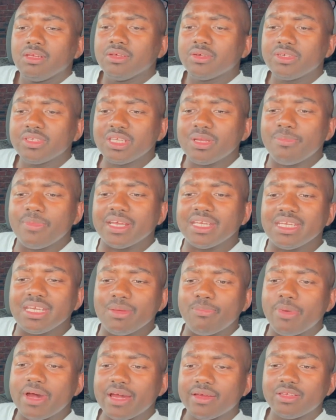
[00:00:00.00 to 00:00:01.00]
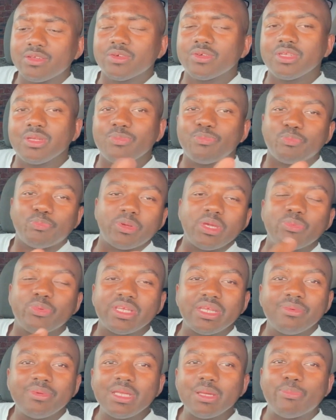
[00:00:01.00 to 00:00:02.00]
Look at the man in the back. Look at the people
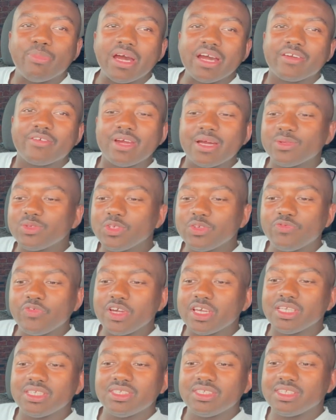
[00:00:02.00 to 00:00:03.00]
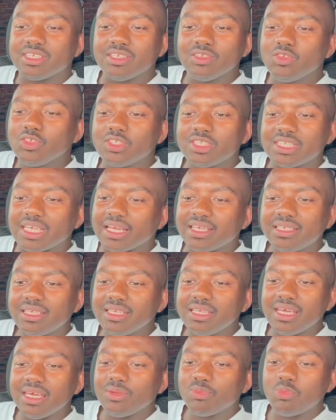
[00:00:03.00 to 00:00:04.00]
there in the background just
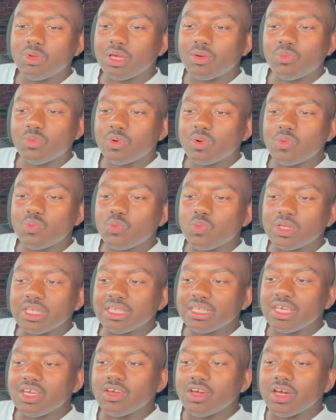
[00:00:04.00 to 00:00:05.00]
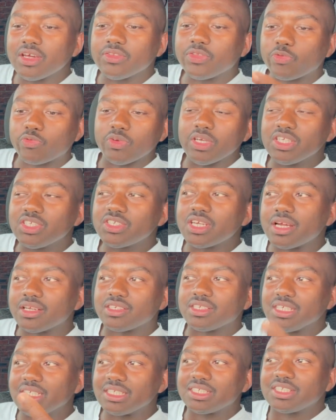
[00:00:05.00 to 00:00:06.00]
standing there. You heard 3
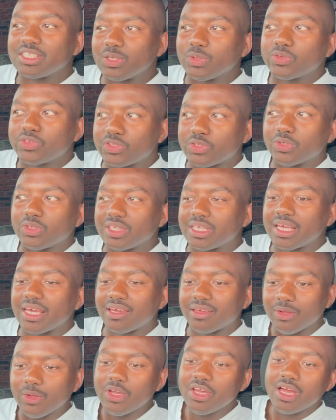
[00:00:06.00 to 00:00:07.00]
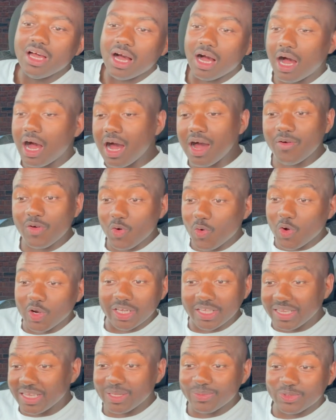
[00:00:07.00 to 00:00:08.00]
shots and you still stood there. Huh? All
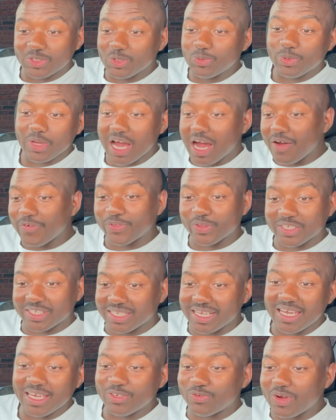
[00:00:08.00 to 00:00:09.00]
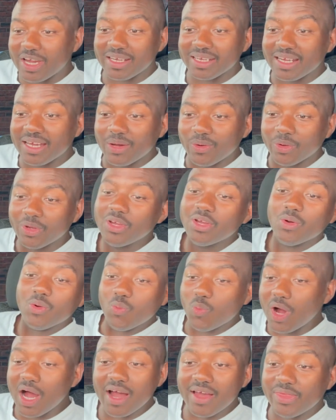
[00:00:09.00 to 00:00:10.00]
of them should be off the stage right now.
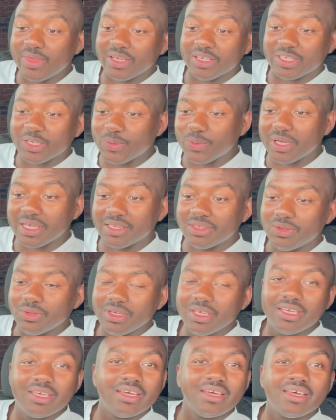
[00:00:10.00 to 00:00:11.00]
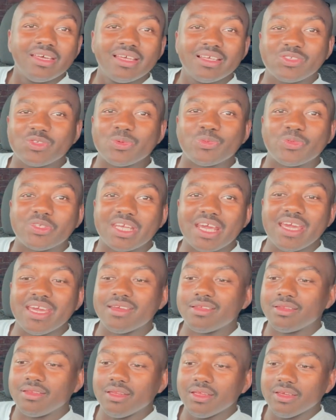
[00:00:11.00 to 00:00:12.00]
What are they doing? That's what I'm
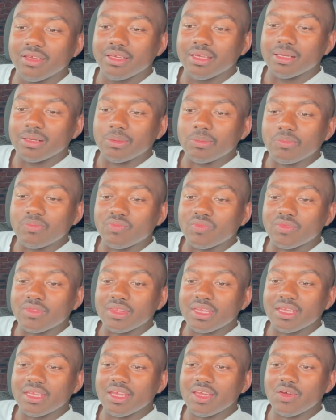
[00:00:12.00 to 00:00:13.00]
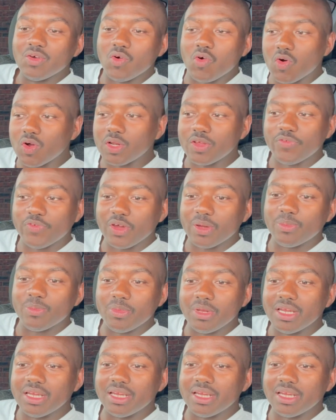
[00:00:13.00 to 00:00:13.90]
saying. All of them,